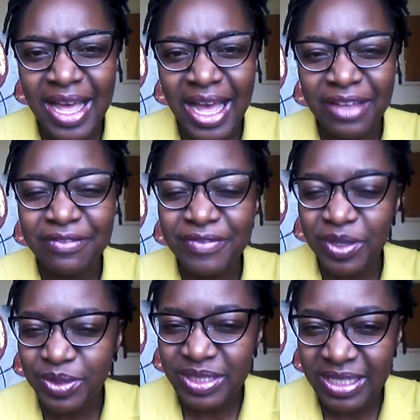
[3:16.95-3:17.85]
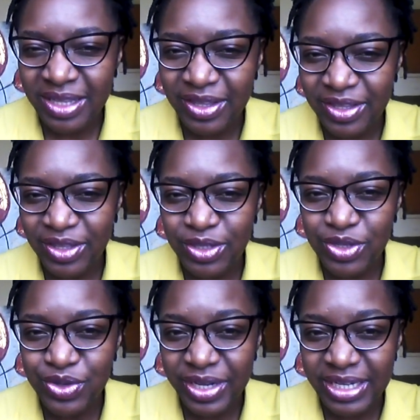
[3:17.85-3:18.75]
I felt the
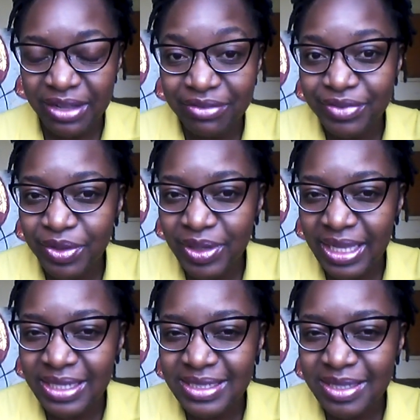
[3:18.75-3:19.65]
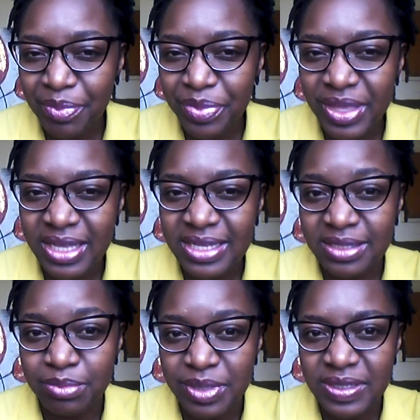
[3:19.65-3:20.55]
drain. I felt like something is
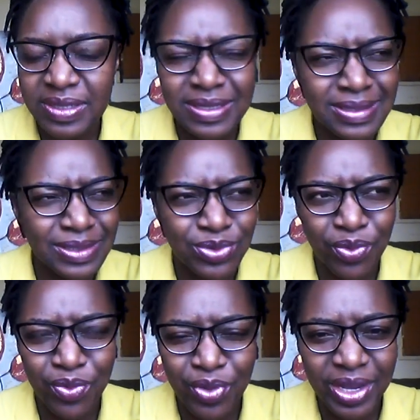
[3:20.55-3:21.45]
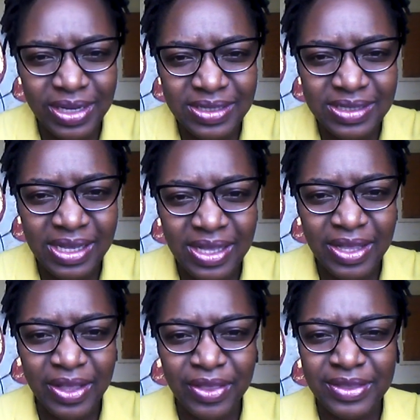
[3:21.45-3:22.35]
amiss. This is not right.
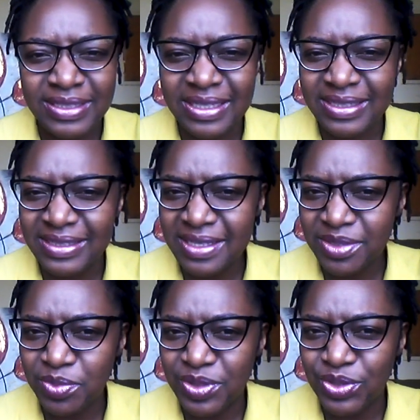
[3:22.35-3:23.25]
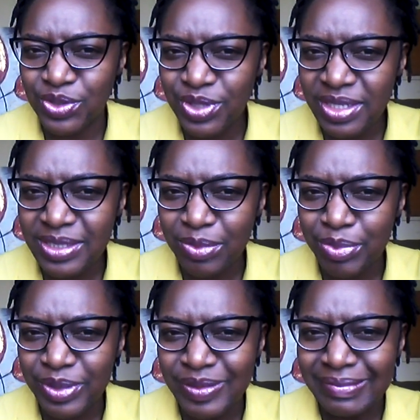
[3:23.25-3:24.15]
The success was just a
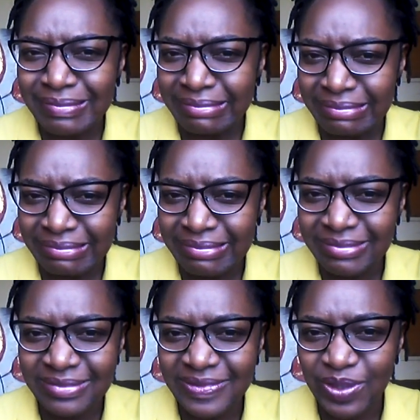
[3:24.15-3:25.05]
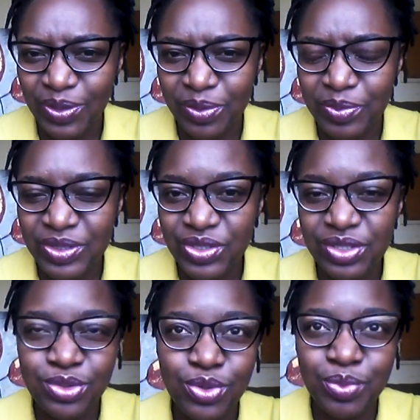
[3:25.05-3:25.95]
bit, it was
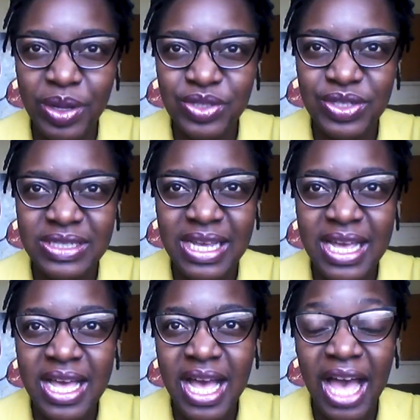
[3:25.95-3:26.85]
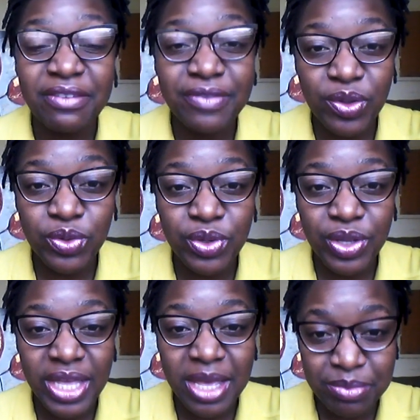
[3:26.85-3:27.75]
just too much, and I felt
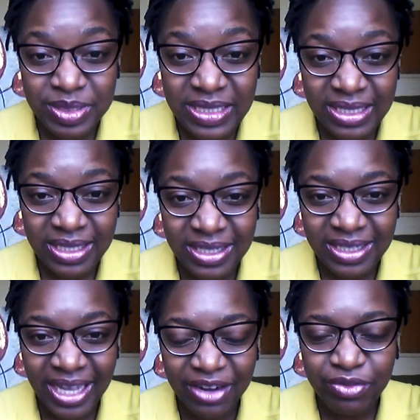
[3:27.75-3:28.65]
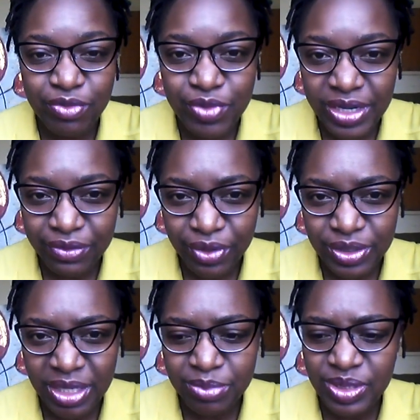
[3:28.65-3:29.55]
empty. I really felt
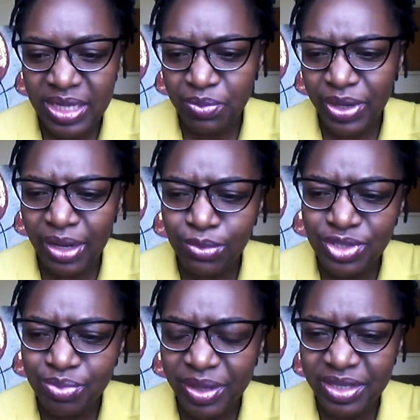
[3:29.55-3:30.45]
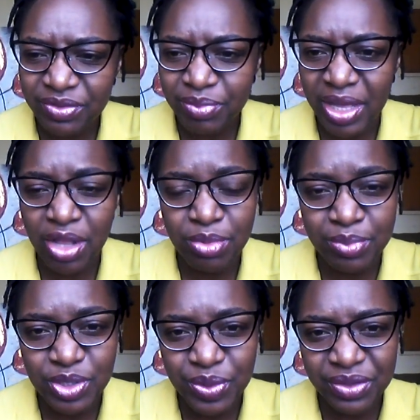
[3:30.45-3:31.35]
empty. And when I launched my album
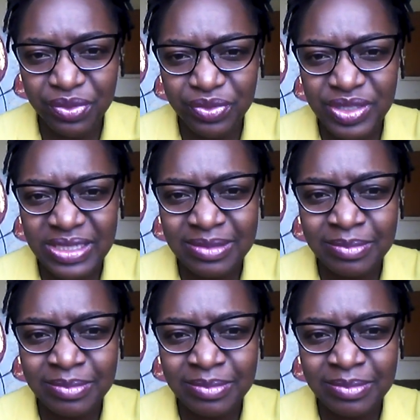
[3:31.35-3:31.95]
in 2015,